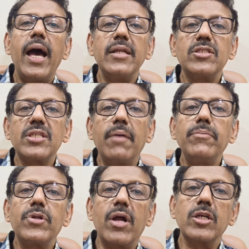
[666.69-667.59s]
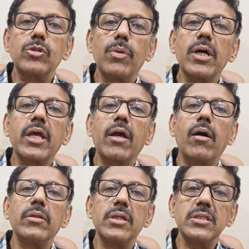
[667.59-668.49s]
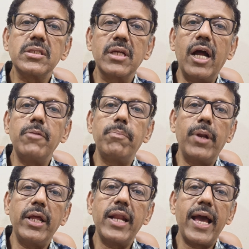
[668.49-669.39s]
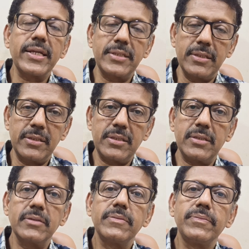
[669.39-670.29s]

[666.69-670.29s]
and some drugs working on this gut brain axis.